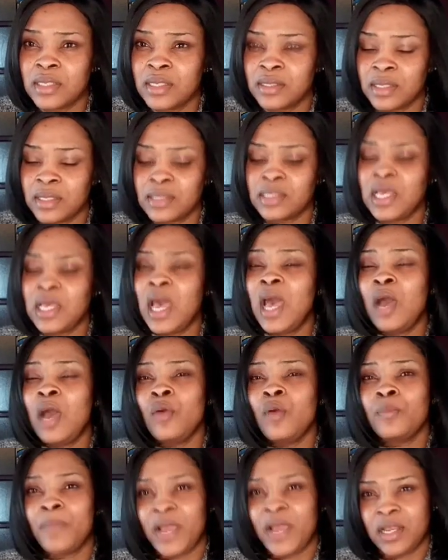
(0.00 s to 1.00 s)
a
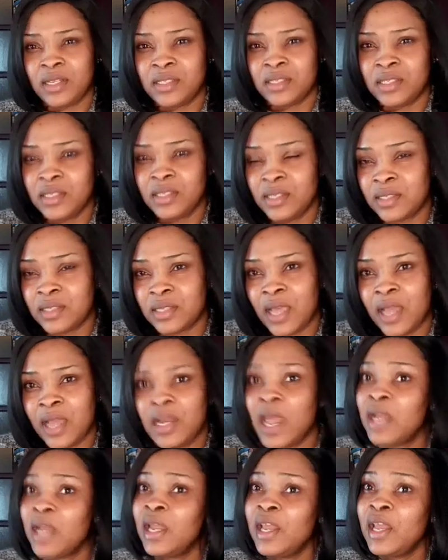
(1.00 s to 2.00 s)
town by the seaside,
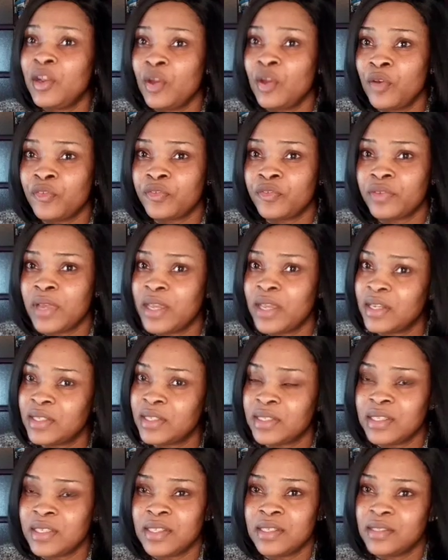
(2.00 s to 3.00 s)
and I love
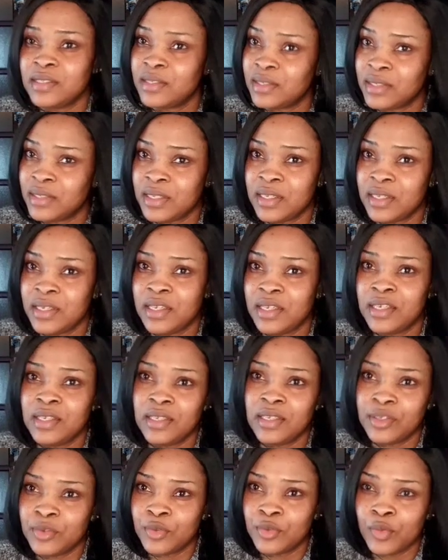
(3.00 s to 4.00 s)
anything sea,
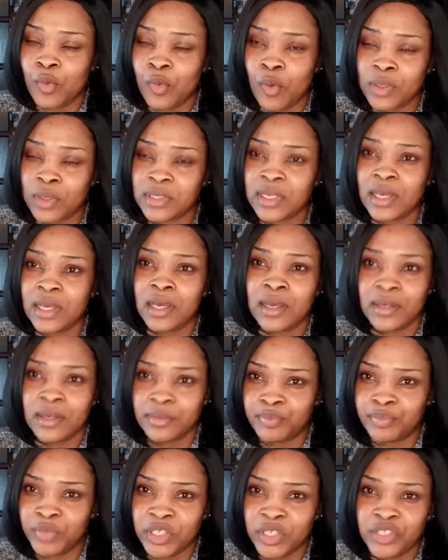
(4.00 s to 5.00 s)

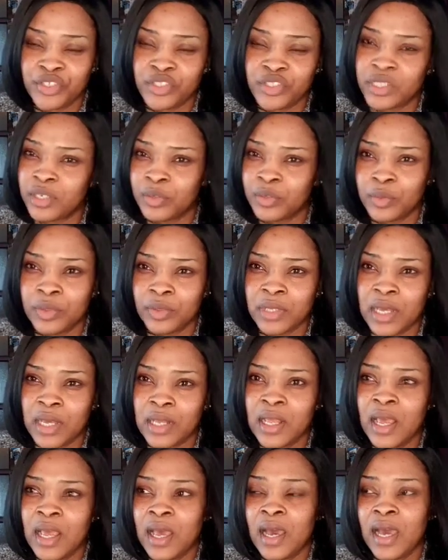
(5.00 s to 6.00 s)
water, beach, and all
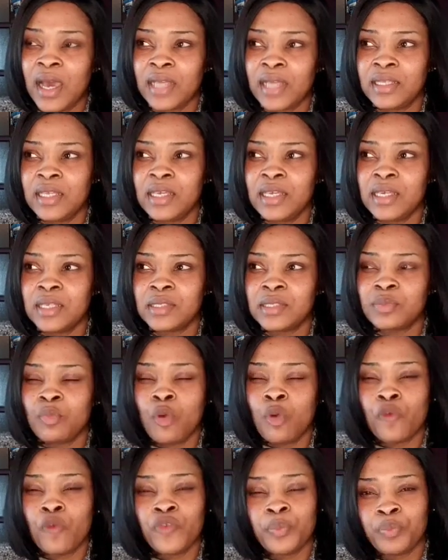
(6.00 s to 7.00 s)
that. I think it's
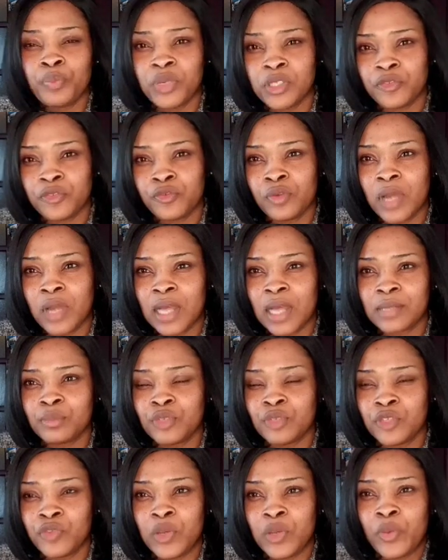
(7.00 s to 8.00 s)
more of a peaceful
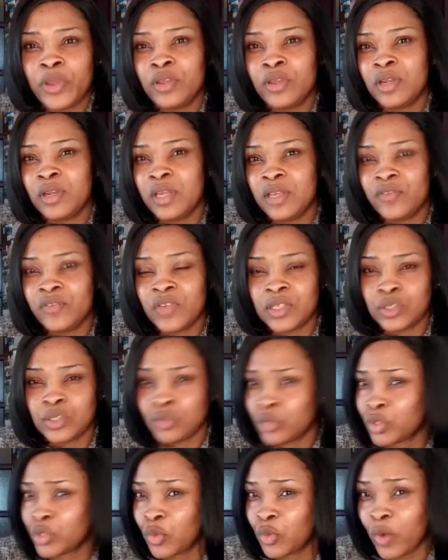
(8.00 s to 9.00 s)
atmosphere when you live in
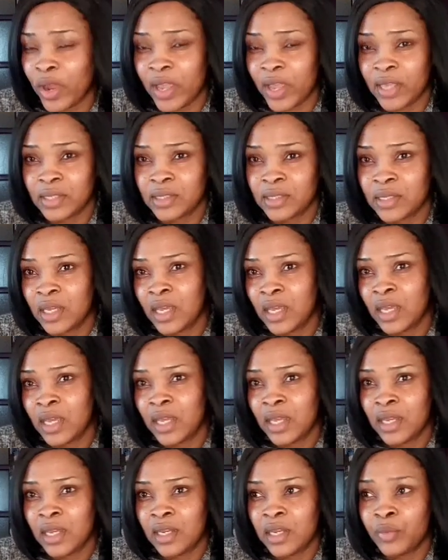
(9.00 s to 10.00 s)
such quiet
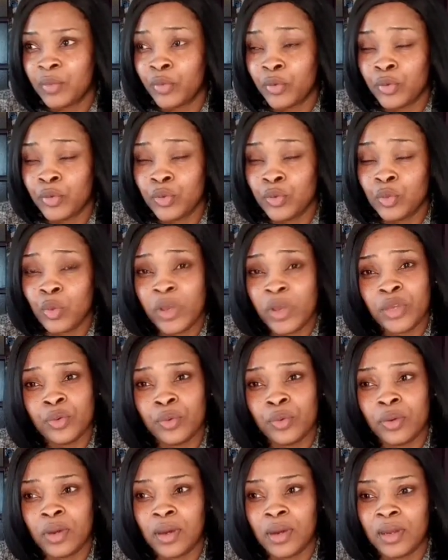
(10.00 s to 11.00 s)
neighborhood where
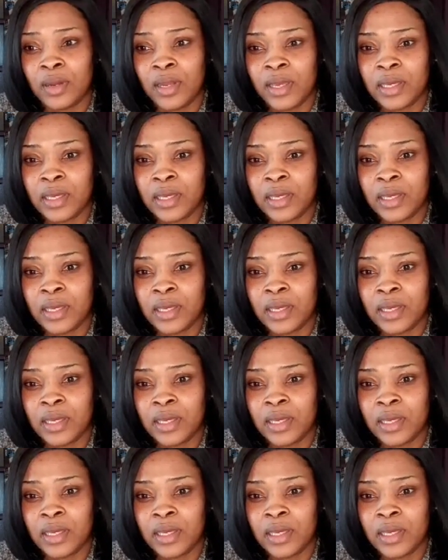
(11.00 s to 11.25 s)
you are